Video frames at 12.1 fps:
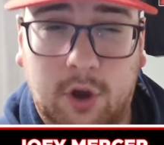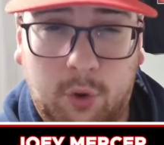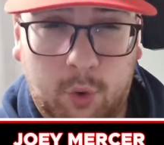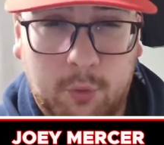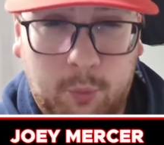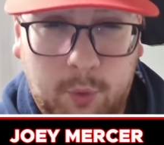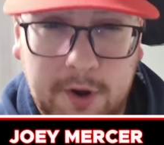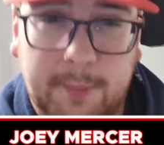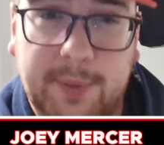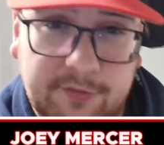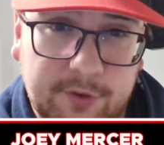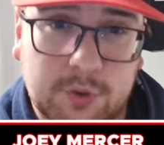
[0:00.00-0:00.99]
Or would it
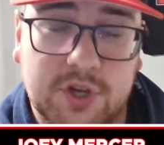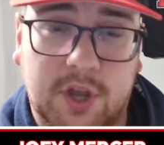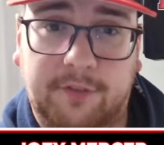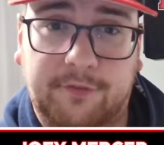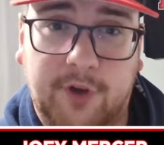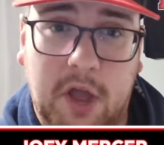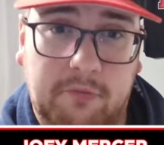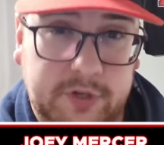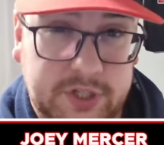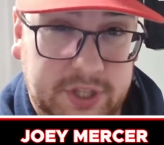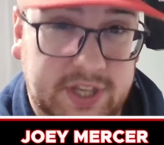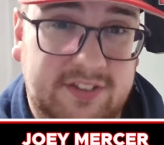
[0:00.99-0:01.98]
be Vooch at the five,
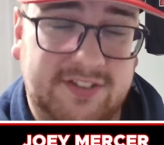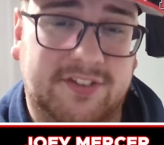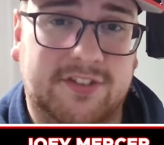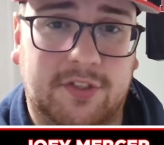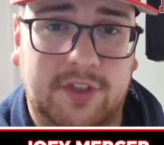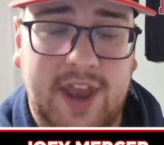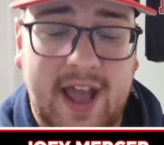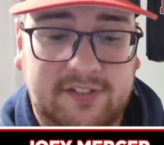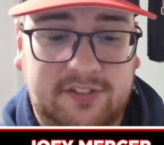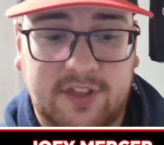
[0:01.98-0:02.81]
which leads us to the next